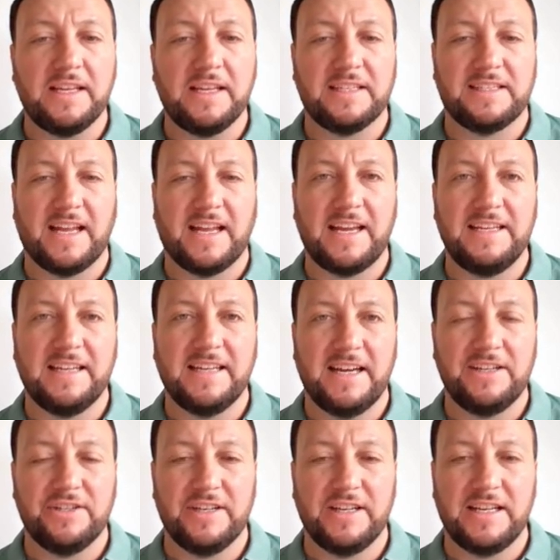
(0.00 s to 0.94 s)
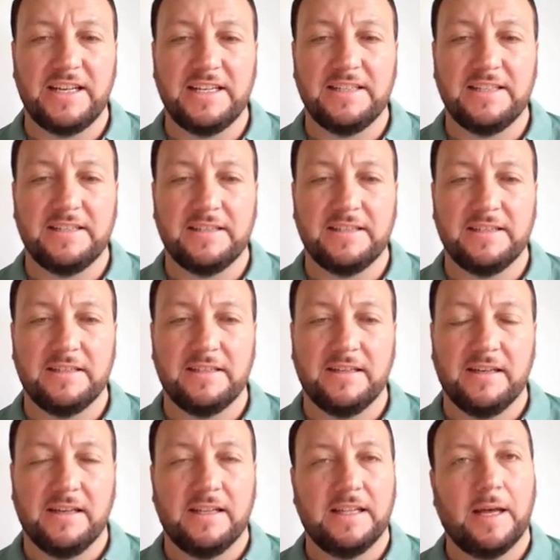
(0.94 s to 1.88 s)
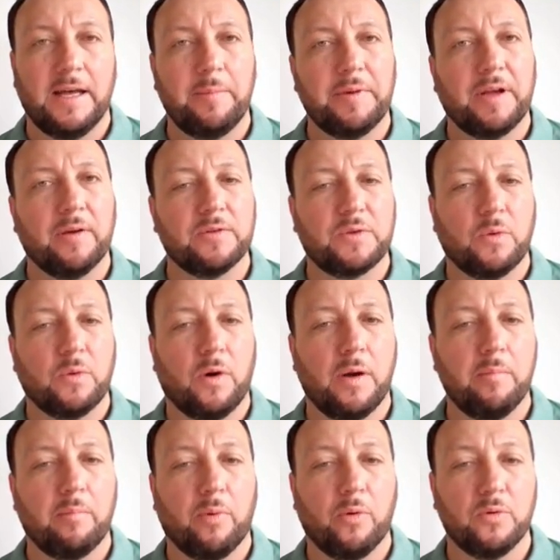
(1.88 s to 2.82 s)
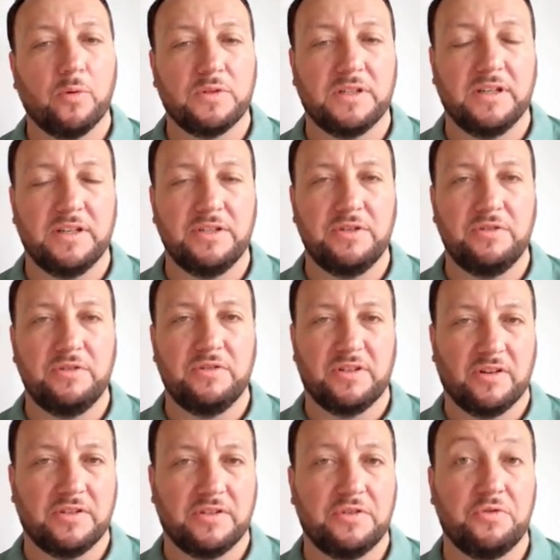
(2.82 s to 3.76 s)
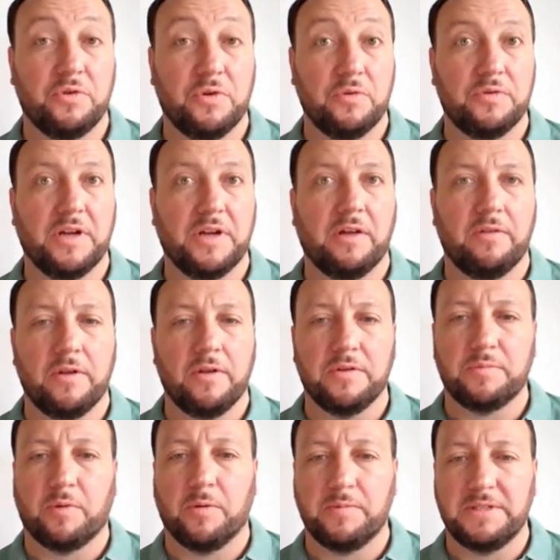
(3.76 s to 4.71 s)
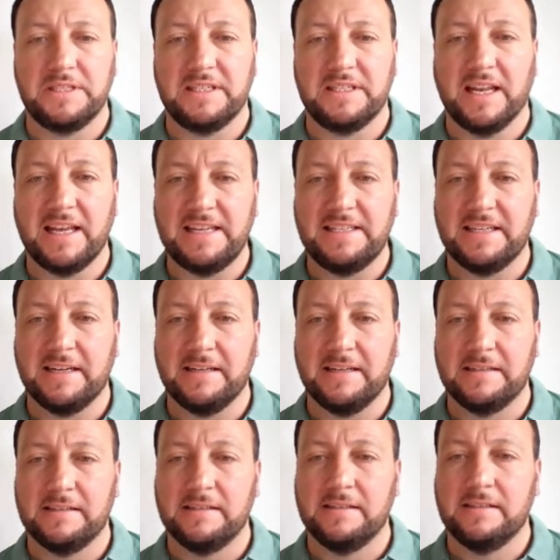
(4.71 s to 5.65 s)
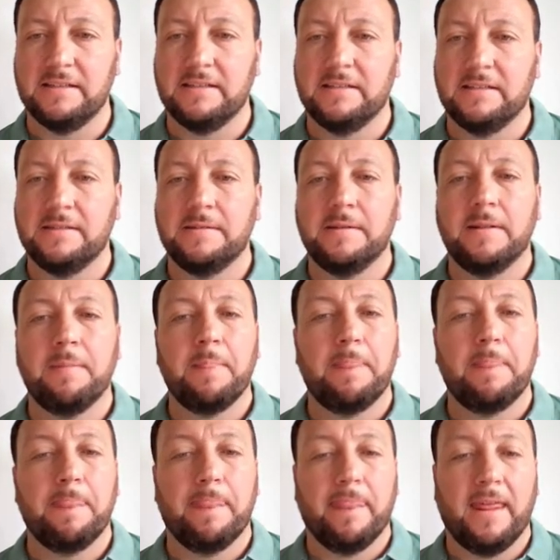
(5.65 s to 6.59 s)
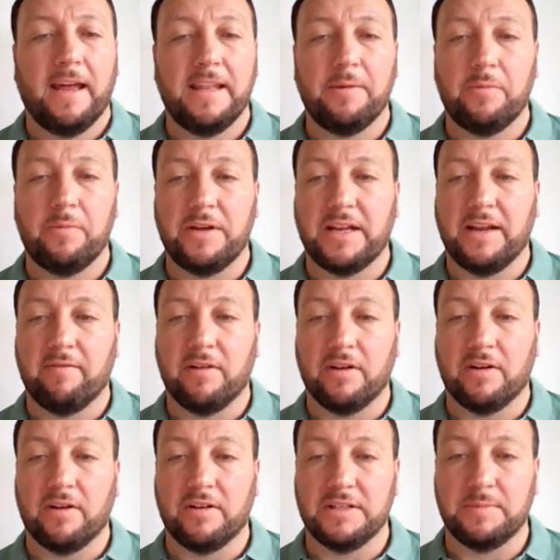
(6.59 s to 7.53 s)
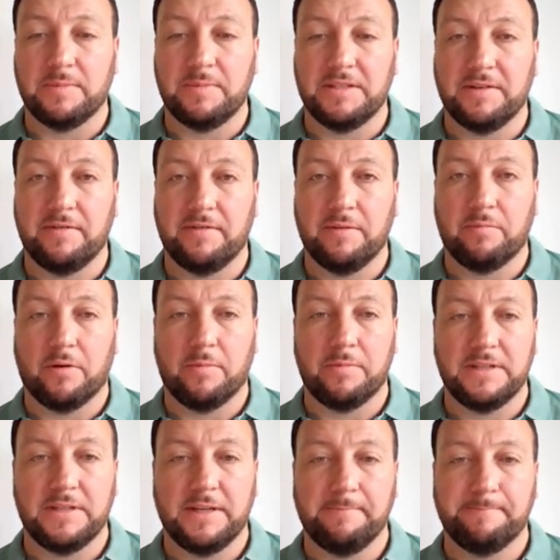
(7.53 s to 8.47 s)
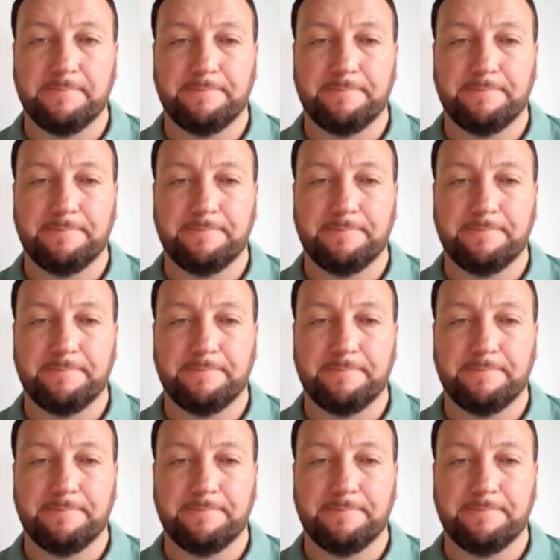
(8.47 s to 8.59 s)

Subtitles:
estate agent is. That becomes quite important as you start to drill down those properties later. And then we can have a look at the specific property.